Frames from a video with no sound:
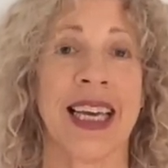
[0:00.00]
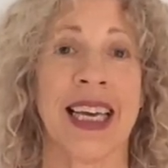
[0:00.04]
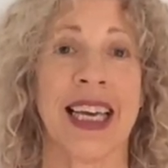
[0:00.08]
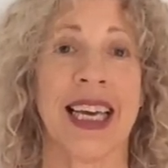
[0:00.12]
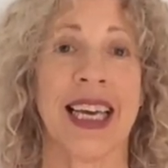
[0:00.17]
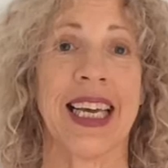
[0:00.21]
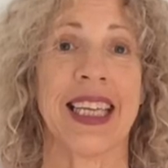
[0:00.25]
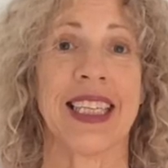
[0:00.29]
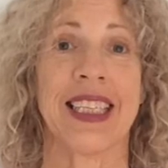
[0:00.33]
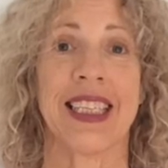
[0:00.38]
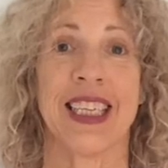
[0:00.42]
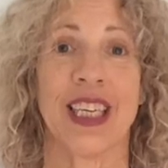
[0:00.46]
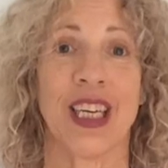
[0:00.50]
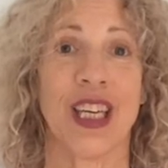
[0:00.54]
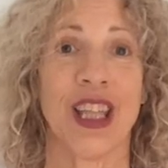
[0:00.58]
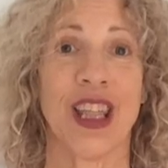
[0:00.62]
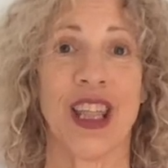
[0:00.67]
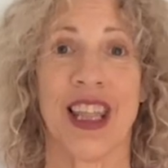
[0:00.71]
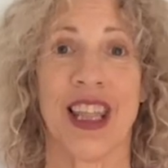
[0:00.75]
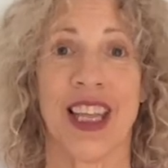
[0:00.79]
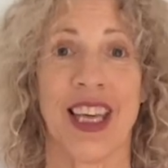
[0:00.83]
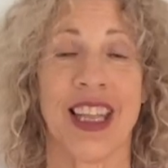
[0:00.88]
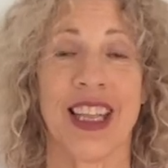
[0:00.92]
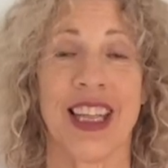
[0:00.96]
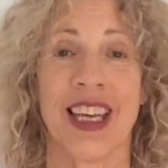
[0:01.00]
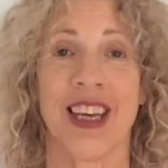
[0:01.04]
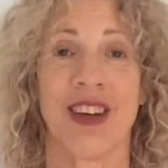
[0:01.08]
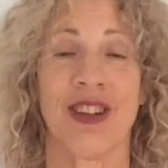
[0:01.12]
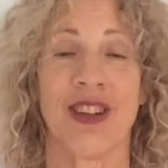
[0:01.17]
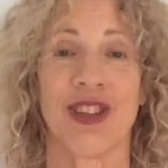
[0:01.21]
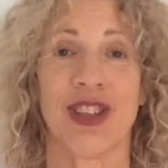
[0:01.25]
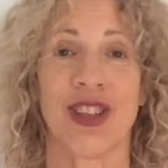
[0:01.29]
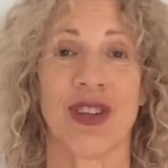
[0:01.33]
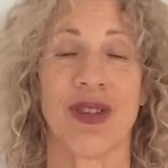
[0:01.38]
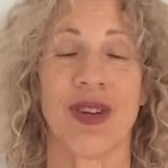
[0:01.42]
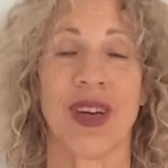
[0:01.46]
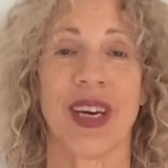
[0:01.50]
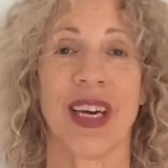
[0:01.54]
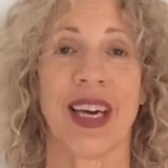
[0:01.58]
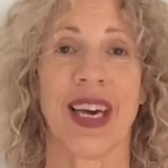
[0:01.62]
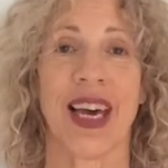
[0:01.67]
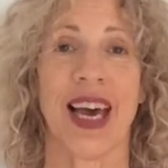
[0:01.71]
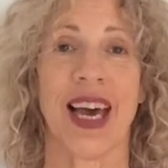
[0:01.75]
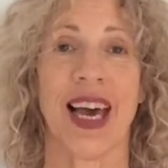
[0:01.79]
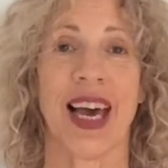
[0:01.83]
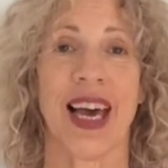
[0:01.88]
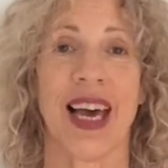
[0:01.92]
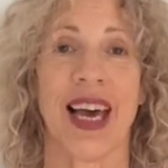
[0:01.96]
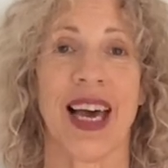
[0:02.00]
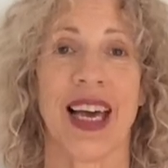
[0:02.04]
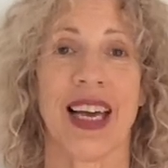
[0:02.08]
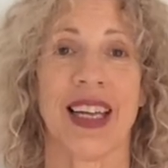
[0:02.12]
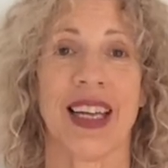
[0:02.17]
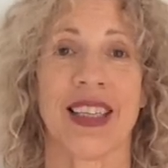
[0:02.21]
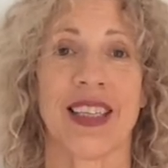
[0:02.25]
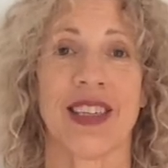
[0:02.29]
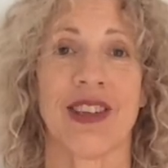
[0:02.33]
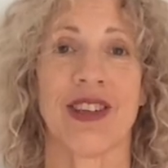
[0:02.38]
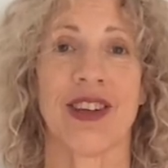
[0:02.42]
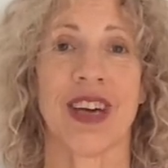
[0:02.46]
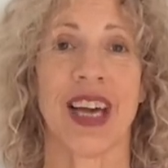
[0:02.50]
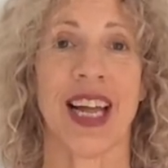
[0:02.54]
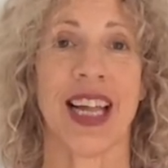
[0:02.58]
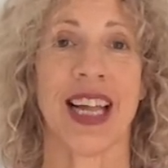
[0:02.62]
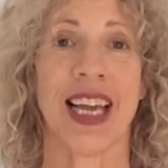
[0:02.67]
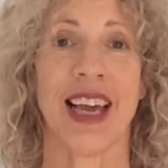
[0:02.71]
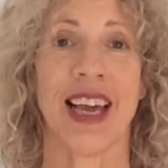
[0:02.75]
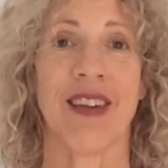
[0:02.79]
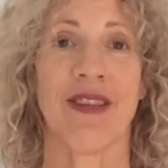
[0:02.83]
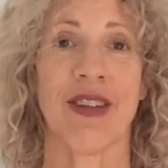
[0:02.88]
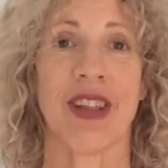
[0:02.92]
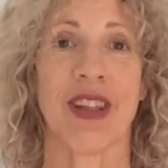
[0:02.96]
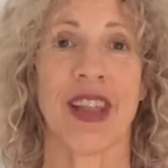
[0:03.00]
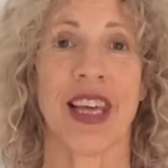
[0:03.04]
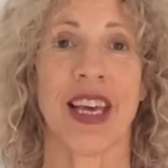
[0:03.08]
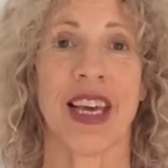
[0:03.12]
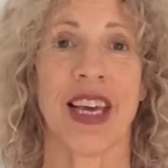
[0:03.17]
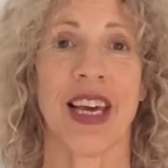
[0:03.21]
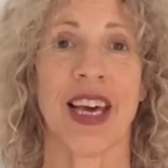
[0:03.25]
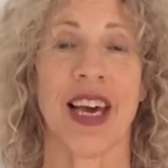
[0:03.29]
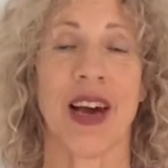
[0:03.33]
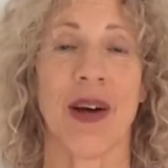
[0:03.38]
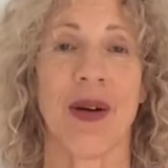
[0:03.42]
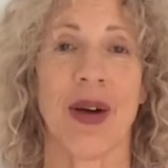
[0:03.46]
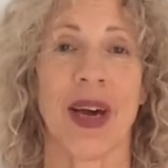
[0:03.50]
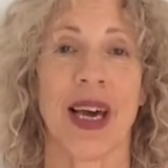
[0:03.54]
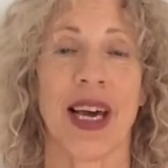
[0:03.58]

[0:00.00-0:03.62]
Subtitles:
it's a good thing that you're doing and you're getting everything going